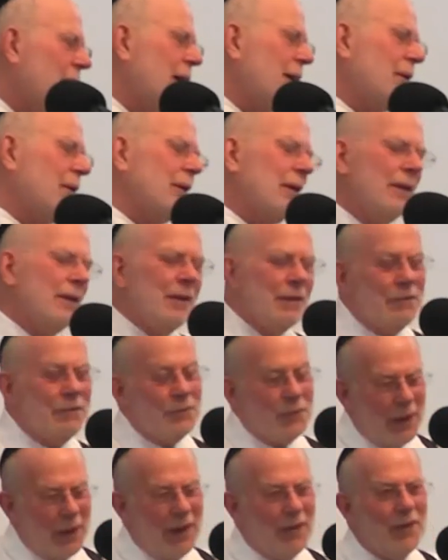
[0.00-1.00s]

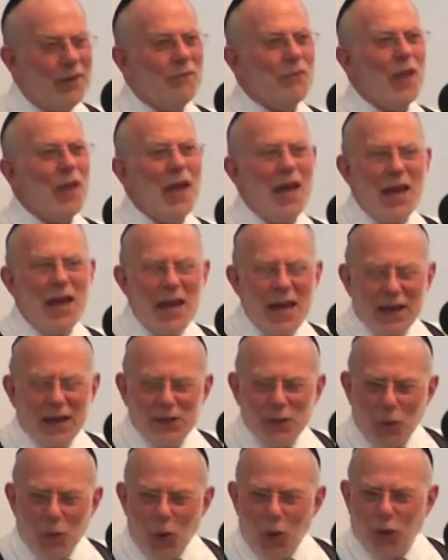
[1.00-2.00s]
Uh, he
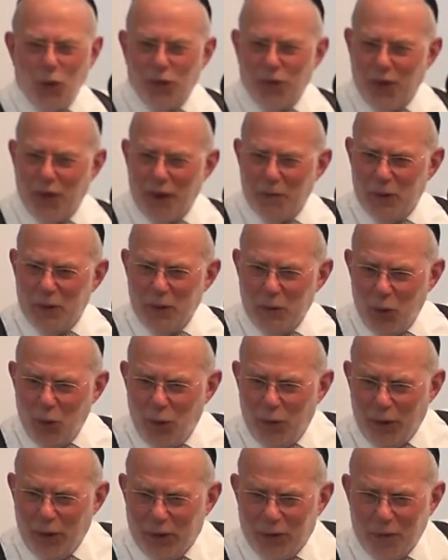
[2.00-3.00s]
has some old family
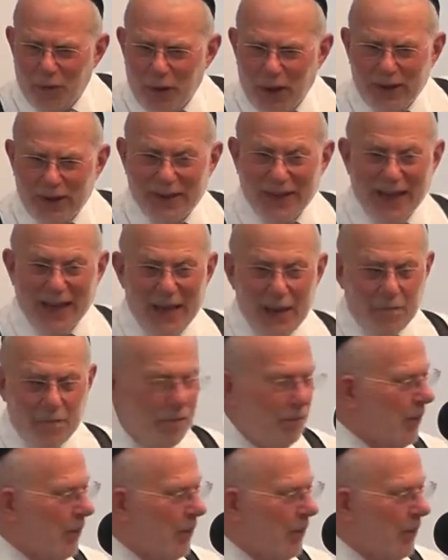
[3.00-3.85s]
movies from us, and he,